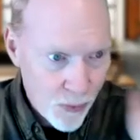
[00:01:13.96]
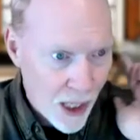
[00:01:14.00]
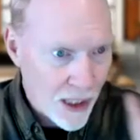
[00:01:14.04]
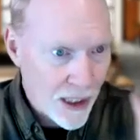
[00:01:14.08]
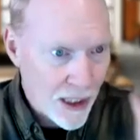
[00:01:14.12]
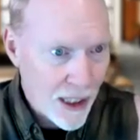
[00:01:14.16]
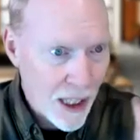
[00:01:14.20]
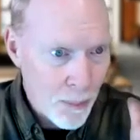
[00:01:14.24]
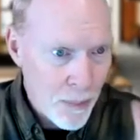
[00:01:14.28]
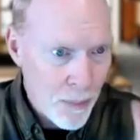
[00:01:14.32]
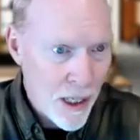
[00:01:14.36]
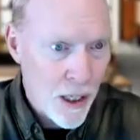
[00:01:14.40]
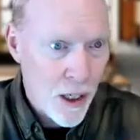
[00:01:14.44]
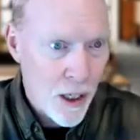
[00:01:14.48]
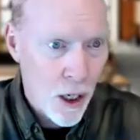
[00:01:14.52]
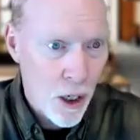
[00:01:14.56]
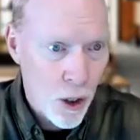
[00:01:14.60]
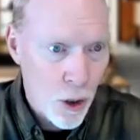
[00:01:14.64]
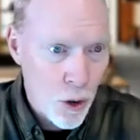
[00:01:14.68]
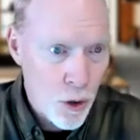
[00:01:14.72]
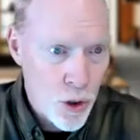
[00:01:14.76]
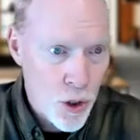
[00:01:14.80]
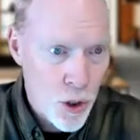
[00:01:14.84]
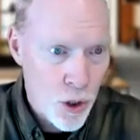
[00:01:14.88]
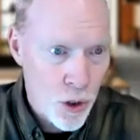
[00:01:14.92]
let me
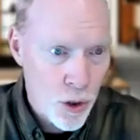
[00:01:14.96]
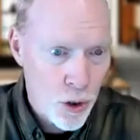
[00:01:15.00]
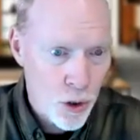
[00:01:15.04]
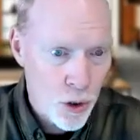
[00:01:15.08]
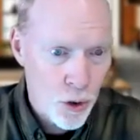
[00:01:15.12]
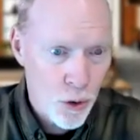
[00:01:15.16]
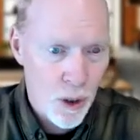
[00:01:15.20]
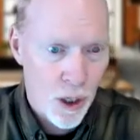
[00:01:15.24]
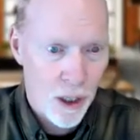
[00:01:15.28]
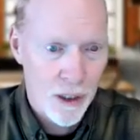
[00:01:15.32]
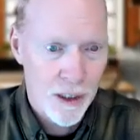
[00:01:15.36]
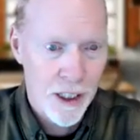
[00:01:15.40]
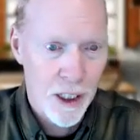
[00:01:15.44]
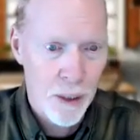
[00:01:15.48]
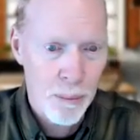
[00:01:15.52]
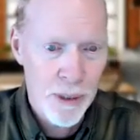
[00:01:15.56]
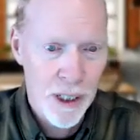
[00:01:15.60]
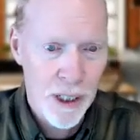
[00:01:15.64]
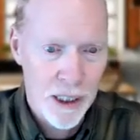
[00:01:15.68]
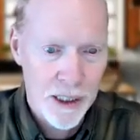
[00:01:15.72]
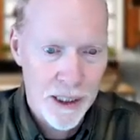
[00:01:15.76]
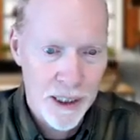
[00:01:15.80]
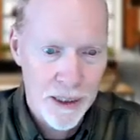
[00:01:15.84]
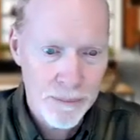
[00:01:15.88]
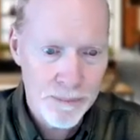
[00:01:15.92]
go to our little
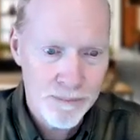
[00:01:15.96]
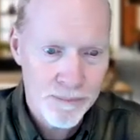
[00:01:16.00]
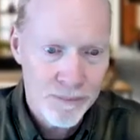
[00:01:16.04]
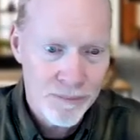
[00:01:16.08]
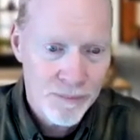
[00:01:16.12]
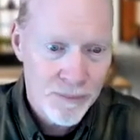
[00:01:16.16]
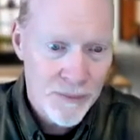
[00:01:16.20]
building.